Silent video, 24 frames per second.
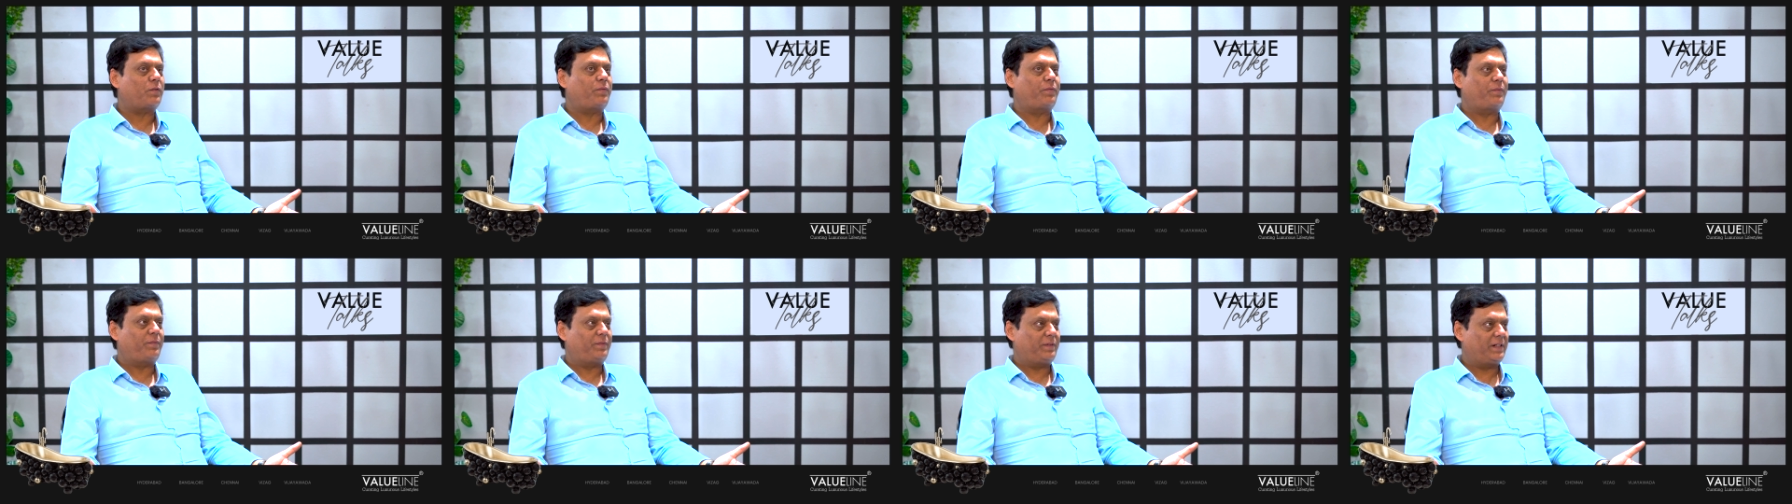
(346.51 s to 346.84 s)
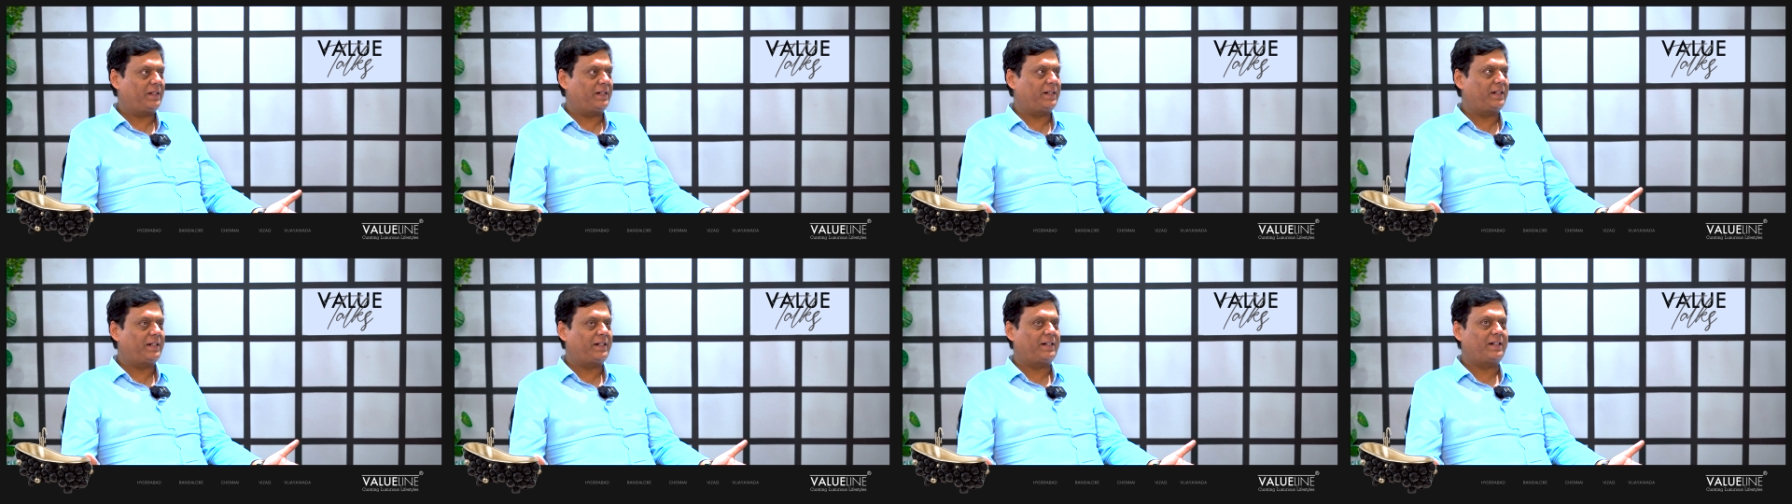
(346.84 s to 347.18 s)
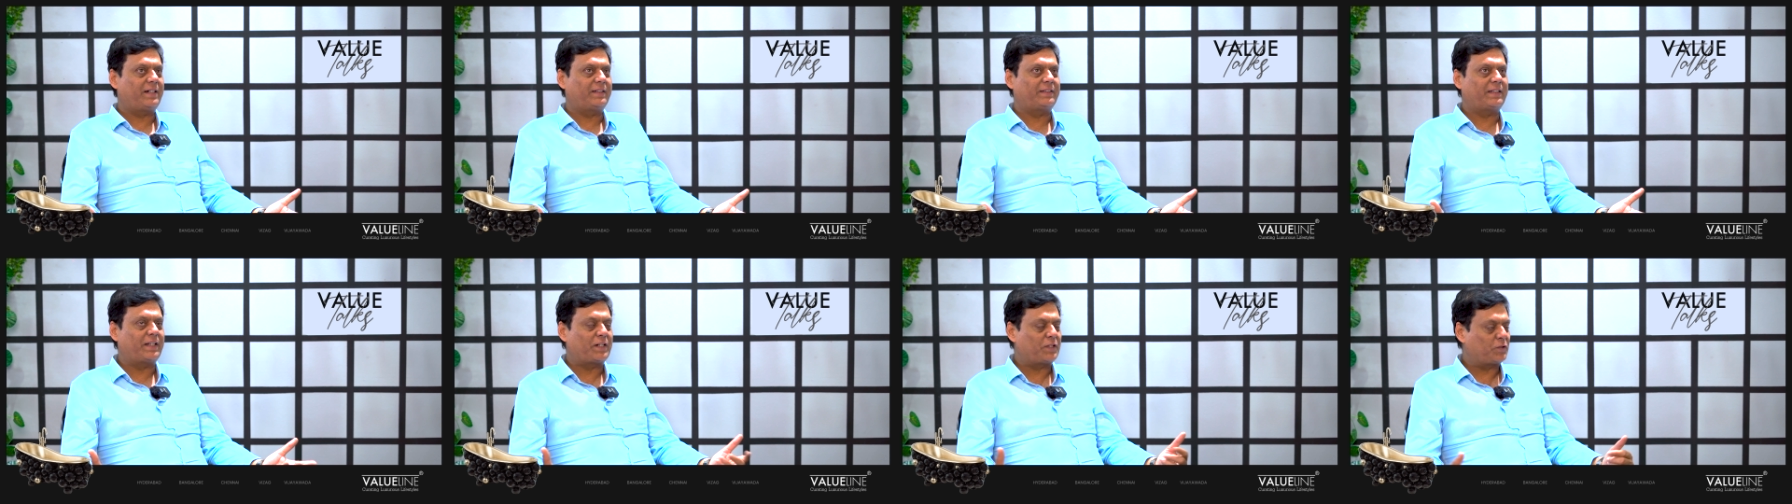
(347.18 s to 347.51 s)
of
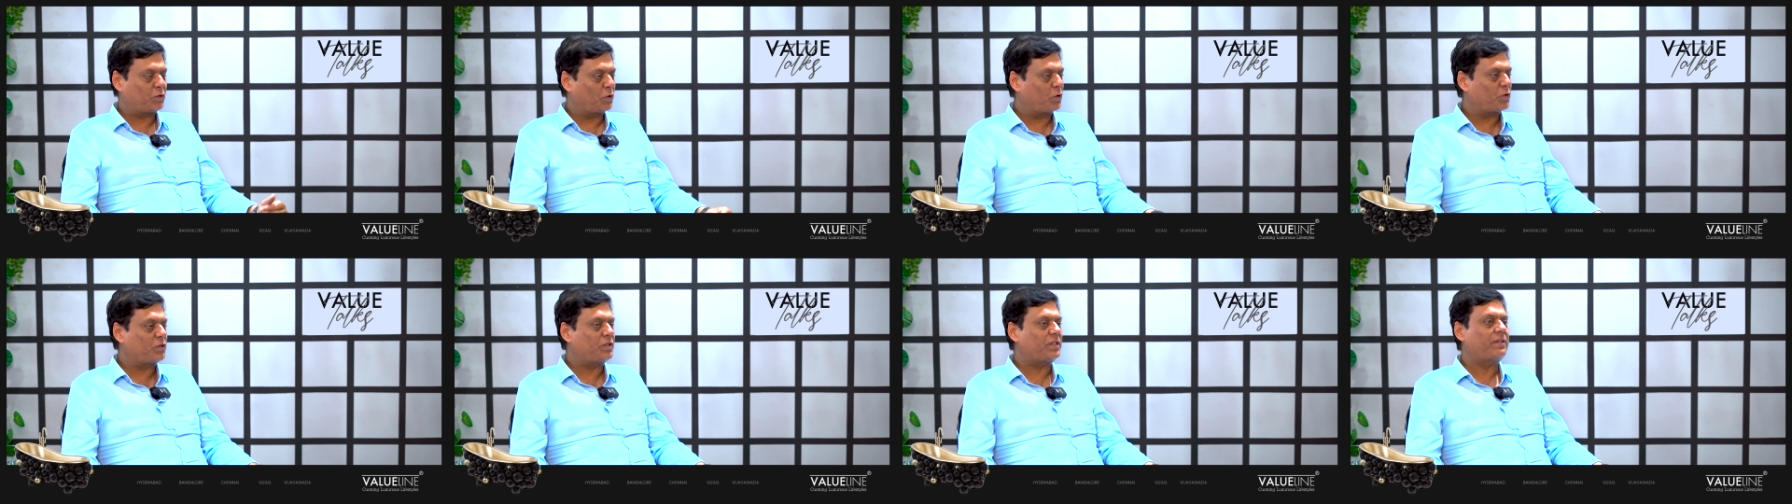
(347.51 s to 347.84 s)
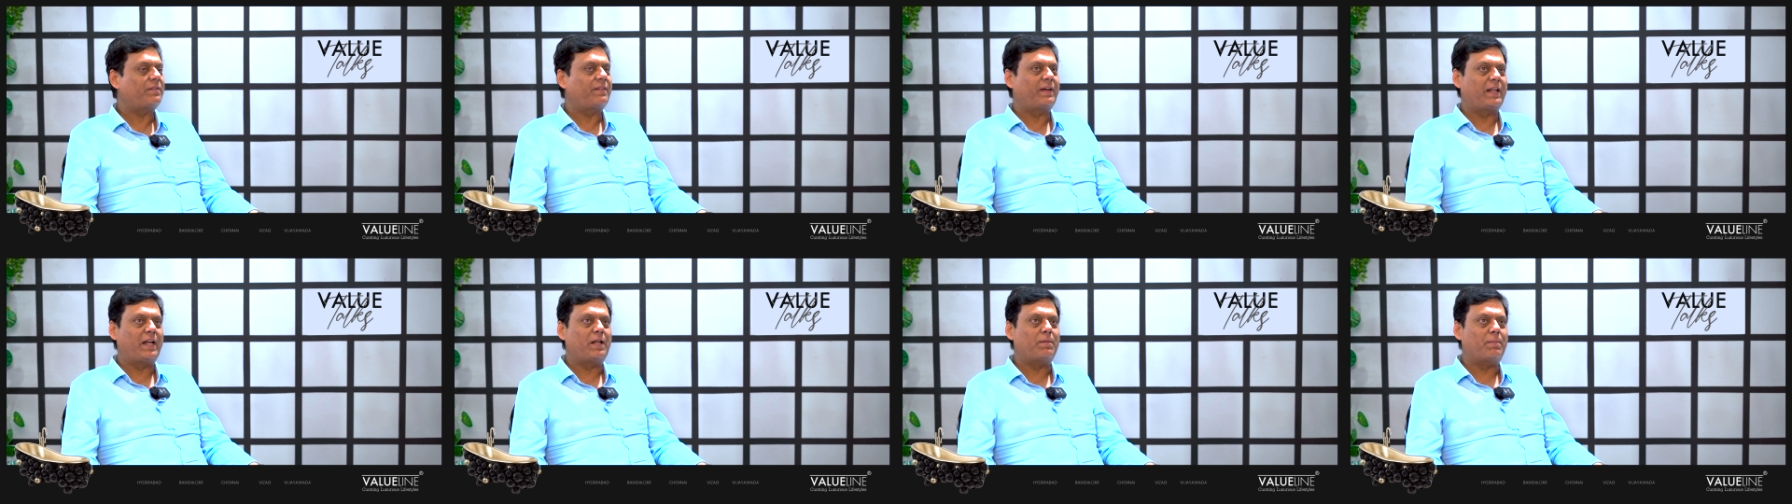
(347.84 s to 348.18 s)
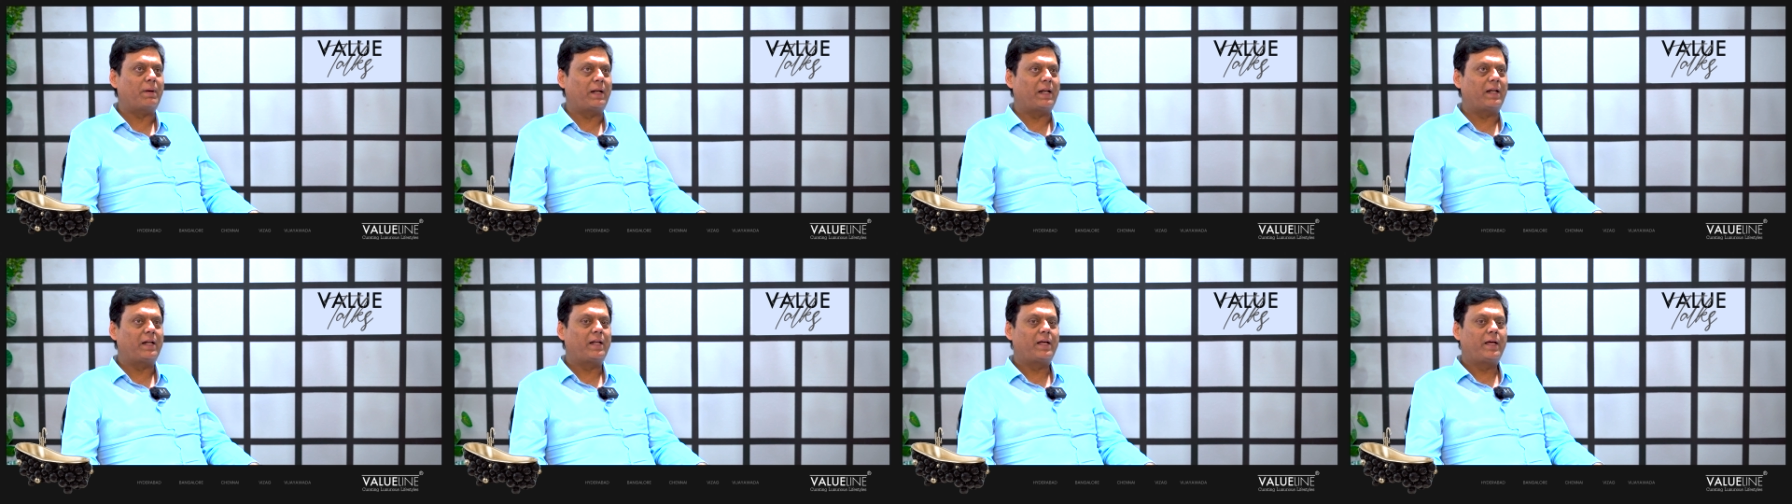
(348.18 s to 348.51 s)
uh, the resources
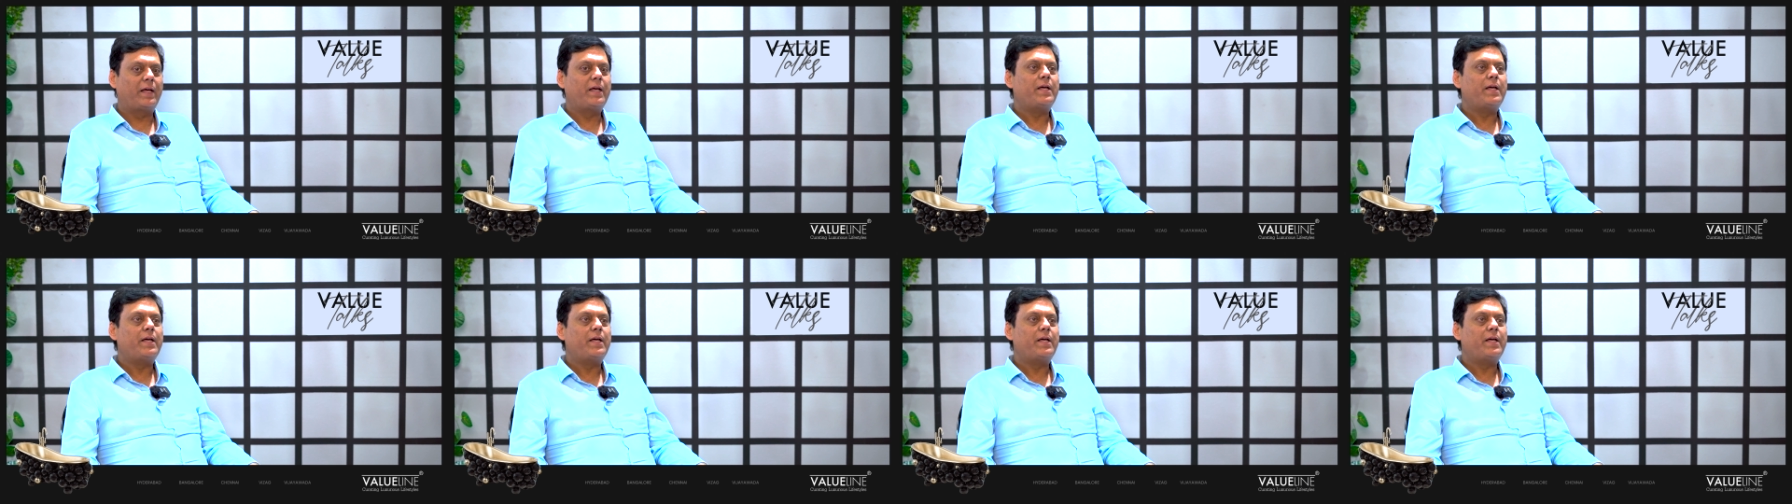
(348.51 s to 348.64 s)
available.